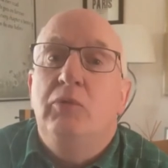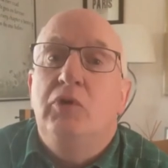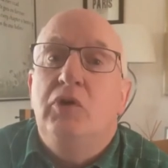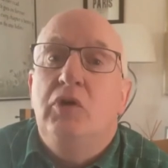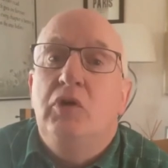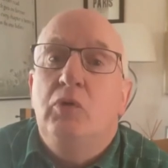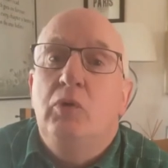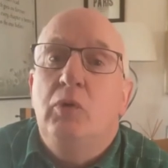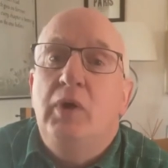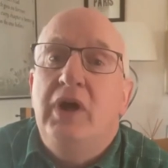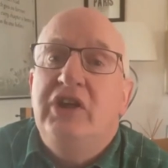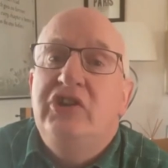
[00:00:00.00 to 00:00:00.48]

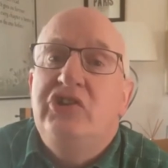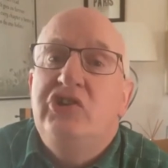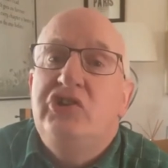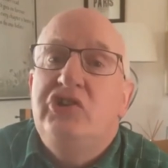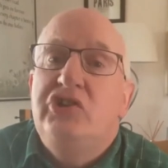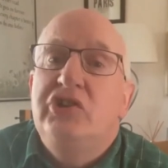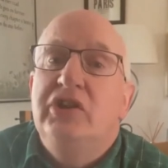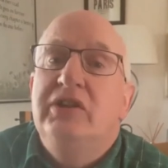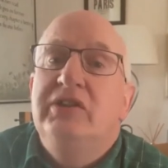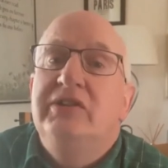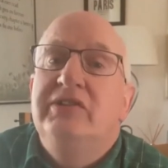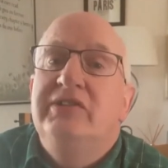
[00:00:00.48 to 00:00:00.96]

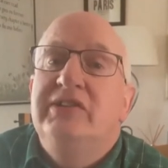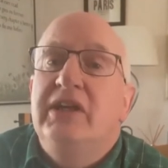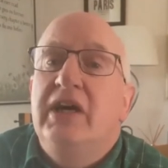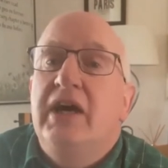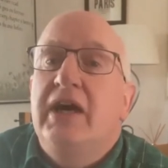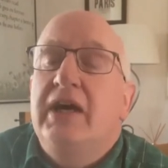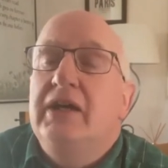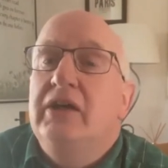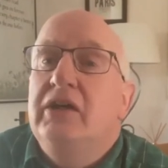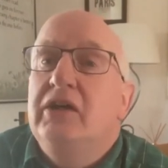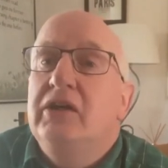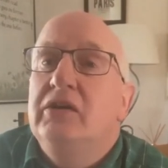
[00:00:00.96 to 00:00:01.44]
Questions
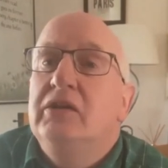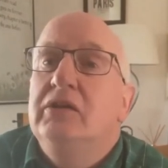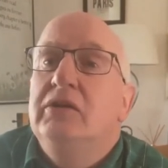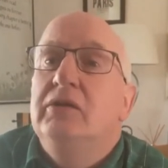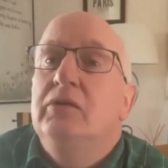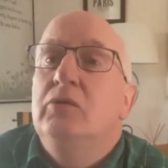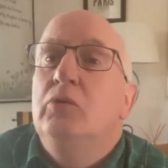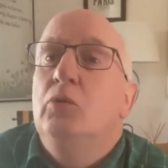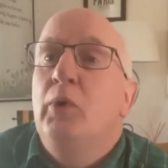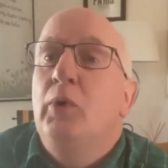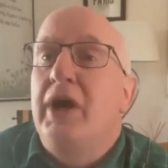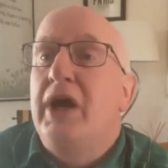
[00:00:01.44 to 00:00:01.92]
like,
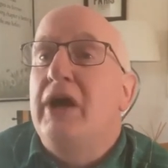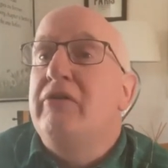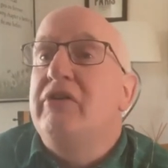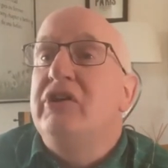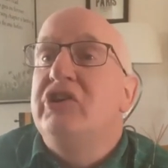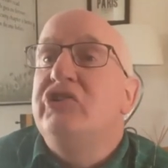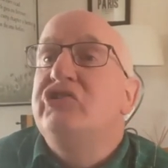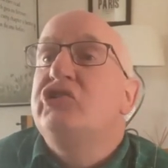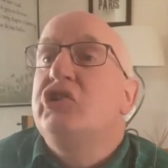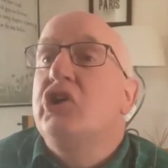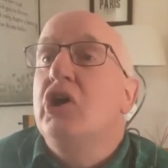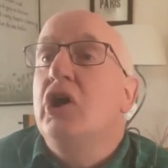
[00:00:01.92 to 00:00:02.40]
where
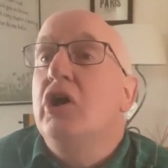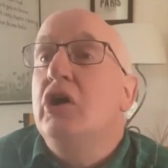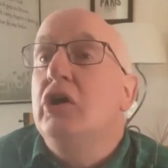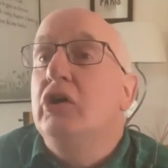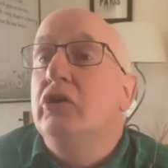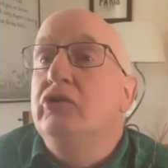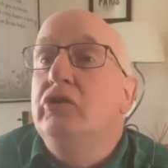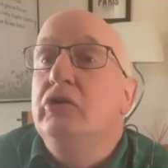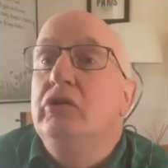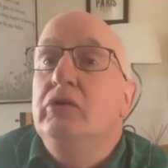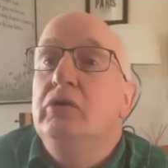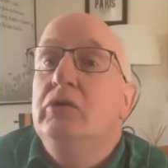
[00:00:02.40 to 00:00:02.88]
is
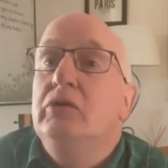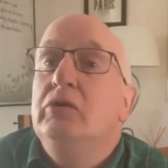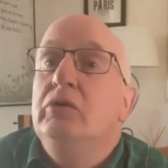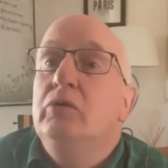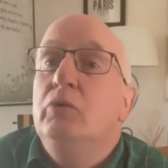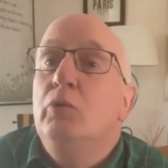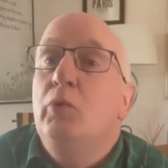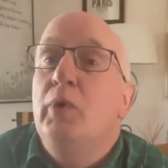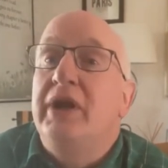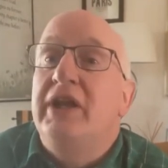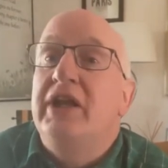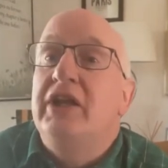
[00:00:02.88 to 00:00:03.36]
God
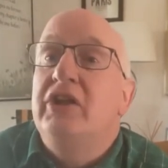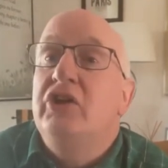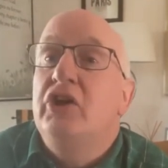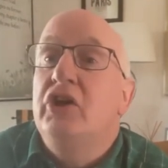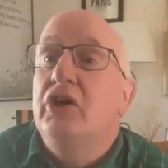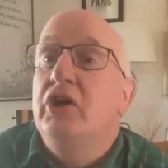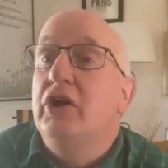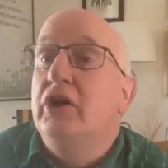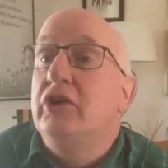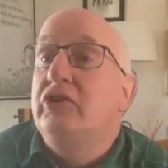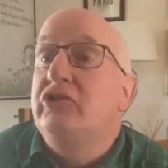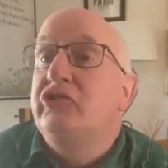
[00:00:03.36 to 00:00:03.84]
when it
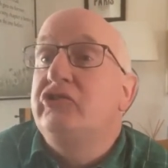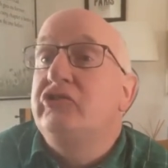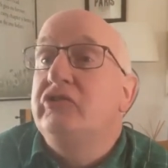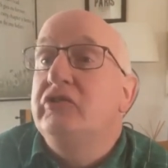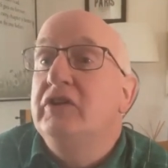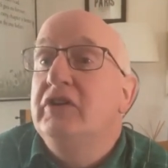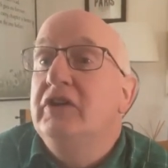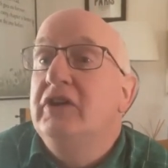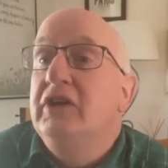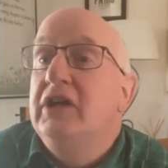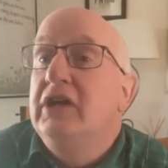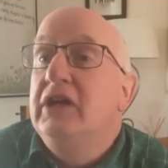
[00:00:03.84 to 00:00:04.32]

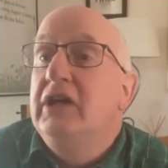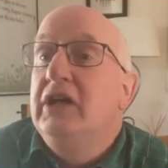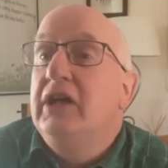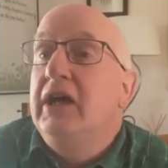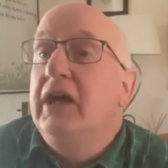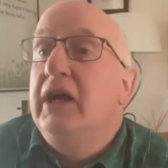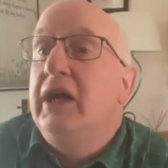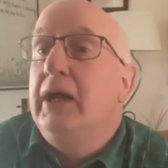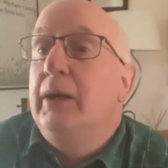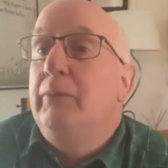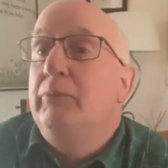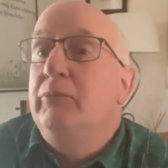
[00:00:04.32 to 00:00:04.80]
hurts?
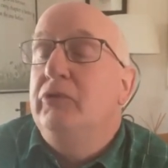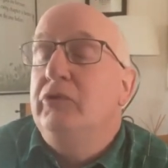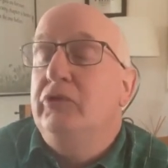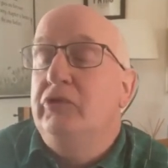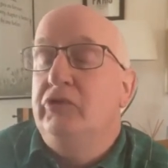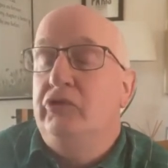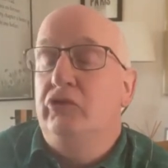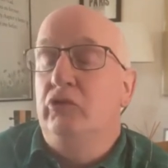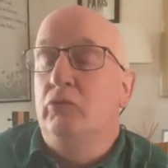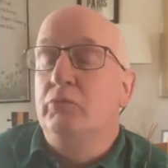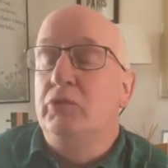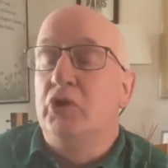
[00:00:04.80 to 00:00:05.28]

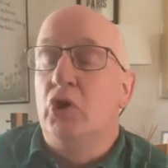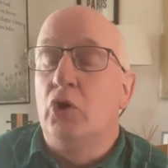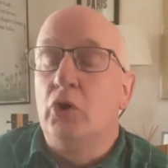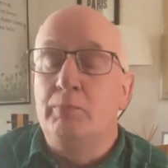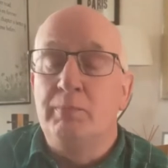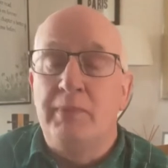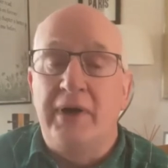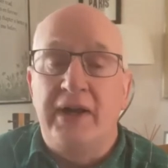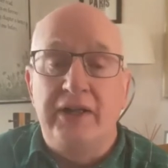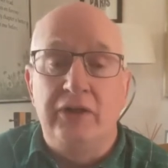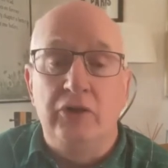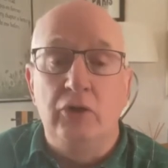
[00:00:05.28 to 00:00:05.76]
Some
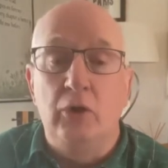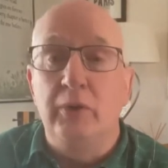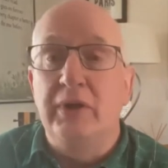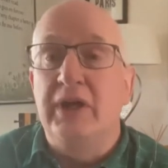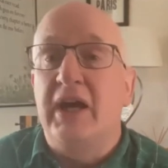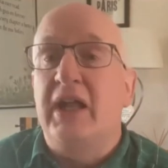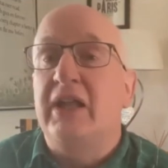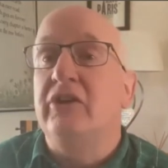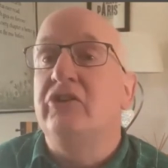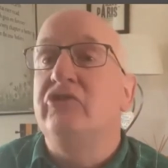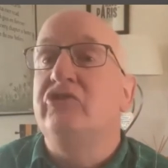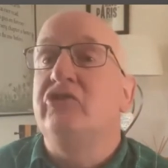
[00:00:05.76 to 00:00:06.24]
might know
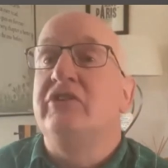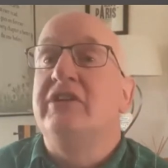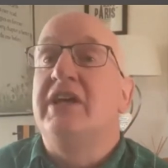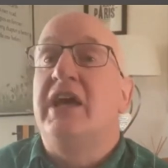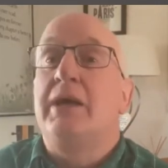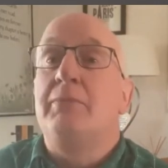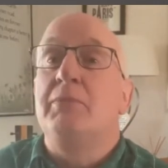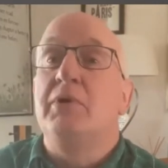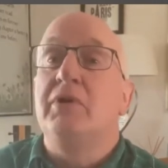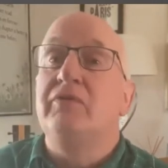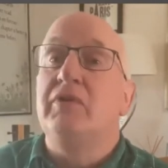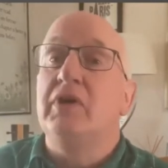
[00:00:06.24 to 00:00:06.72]
that. There's a
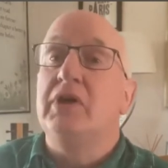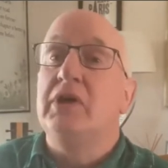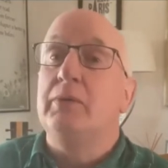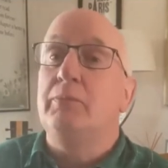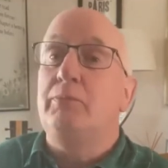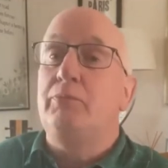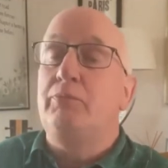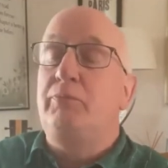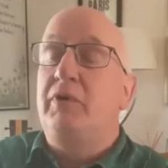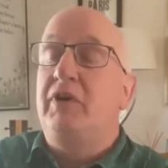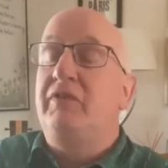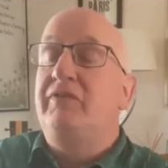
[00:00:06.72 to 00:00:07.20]
name of
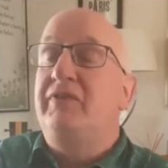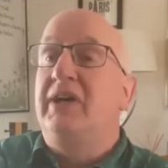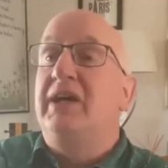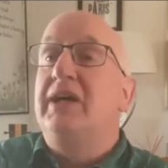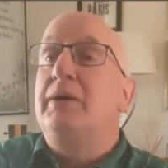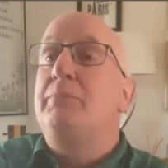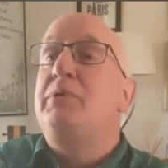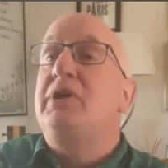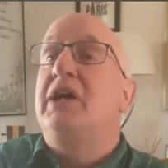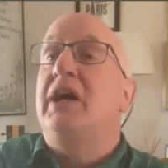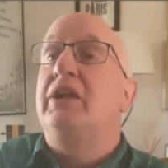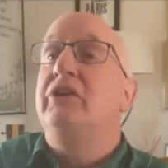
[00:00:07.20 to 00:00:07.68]
a
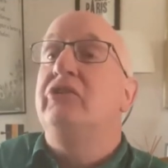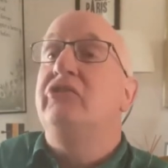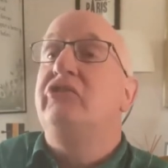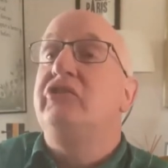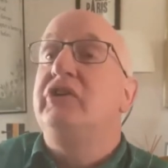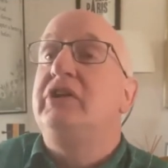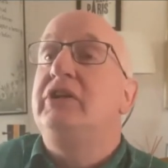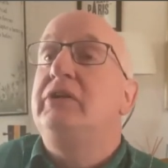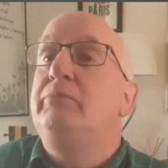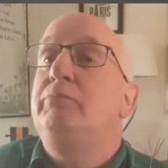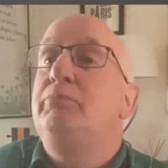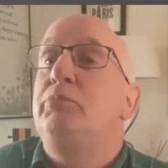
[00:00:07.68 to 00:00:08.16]
Philip
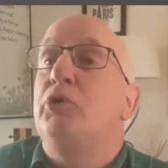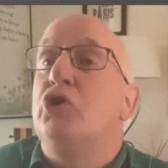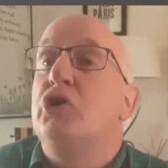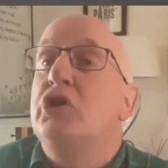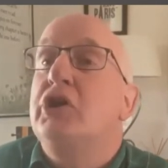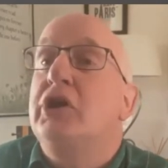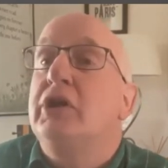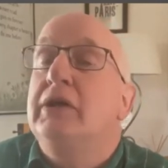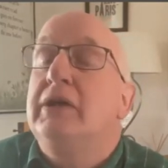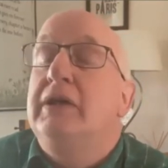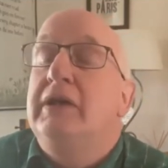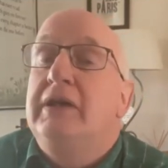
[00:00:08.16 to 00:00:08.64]
Yancey
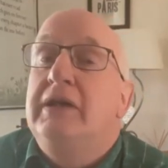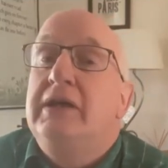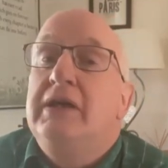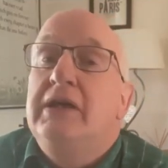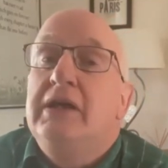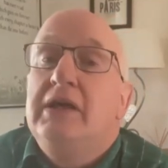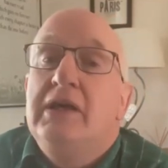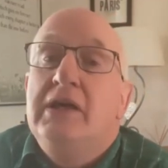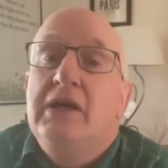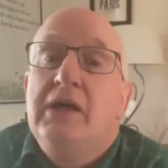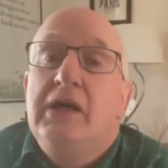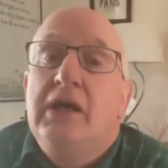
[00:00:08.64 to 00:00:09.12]
book.
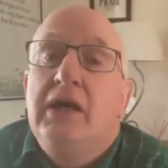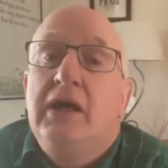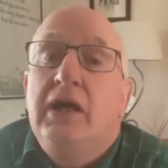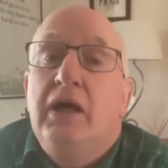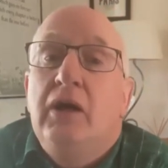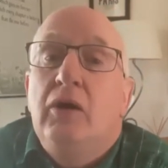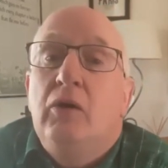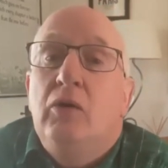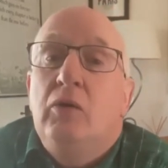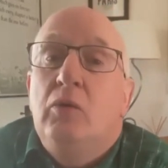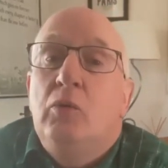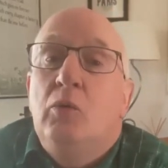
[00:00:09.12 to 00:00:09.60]

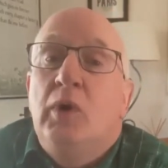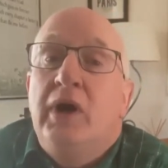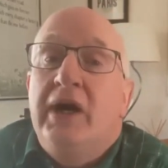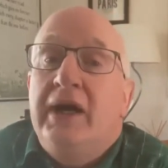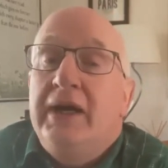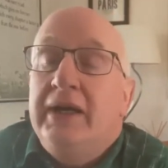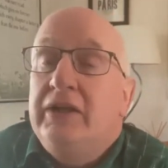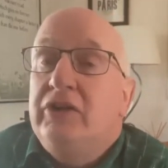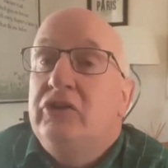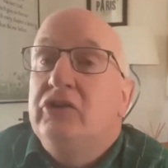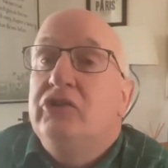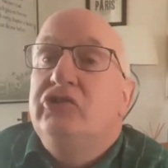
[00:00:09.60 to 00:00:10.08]

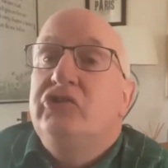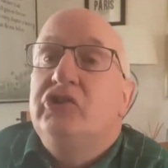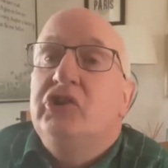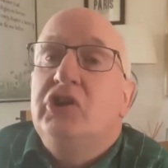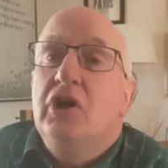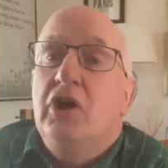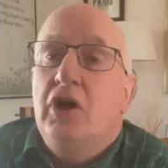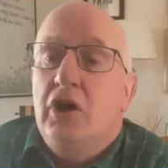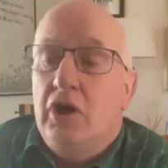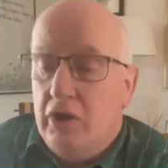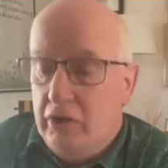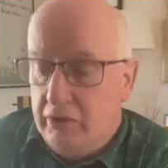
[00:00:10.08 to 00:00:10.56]
Why does
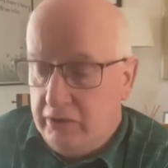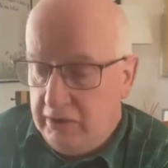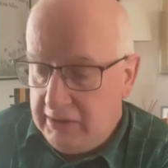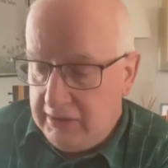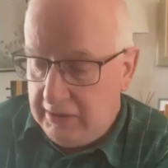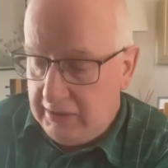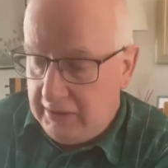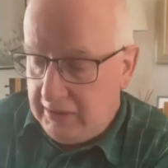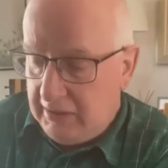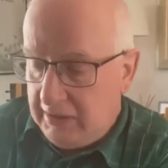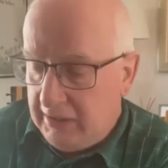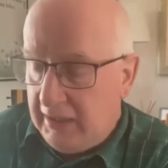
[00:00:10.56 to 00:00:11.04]
God
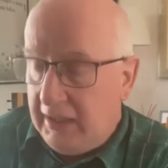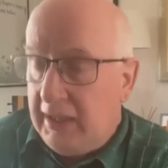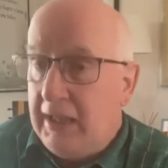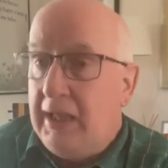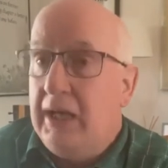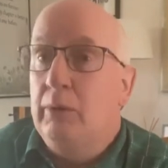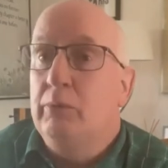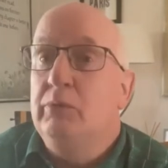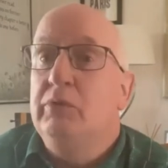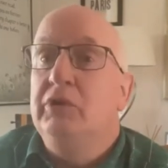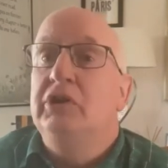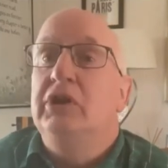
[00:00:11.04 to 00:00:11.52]

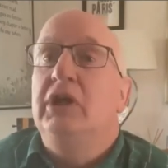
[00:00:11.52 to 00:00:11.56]
allow